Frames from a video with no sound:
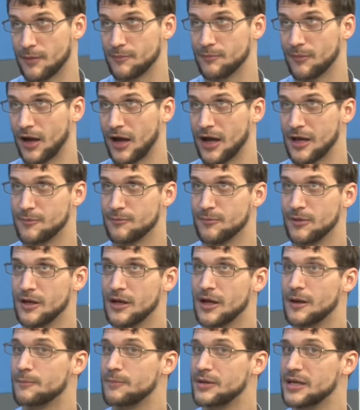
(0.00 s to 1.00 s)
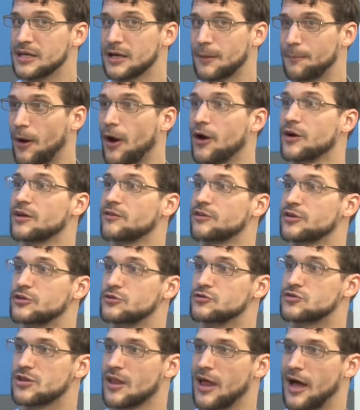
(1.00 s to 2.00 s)
I'm being a part of a
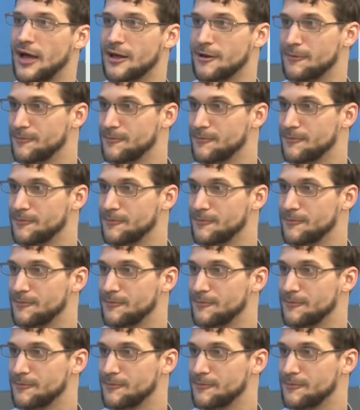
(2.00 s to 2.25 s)
huge lie.